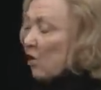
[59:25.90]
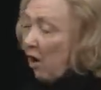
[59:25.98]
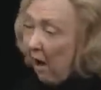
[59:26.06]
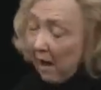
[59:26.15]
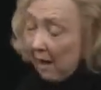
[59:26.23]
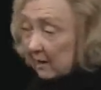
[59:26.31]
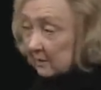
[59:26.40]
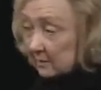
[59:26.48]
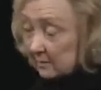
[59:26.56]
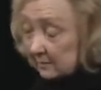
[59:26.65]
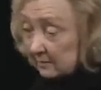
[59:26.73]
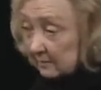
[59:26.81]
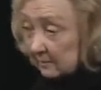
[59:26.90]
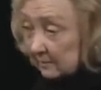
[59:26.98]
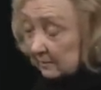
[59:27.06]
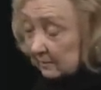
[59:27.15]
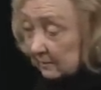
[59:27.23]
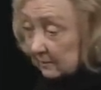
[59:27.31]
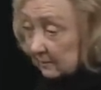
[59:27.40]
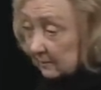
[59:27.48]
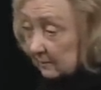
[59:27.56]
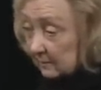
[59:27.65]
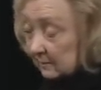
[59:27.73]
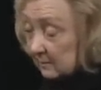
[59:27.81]
that they had picked
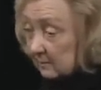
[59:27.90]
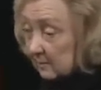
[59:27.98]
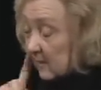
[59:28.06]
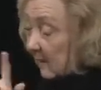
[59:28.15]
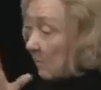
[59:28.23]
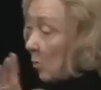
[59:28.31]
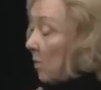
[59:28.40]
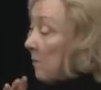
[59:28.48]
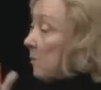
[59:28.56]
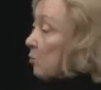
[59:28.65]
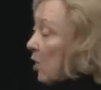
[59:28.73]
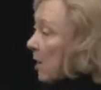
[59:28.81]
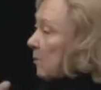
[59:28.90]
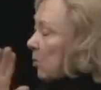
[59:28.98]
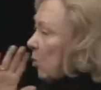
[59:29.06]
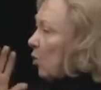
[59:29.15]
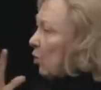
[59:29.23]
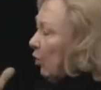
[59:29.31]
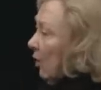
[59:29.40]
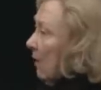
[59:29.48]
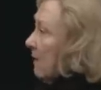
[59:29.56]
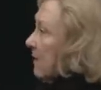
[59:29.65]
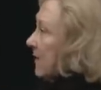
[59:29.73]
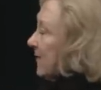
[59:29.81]
a hearing woman over
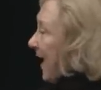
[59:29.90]
them.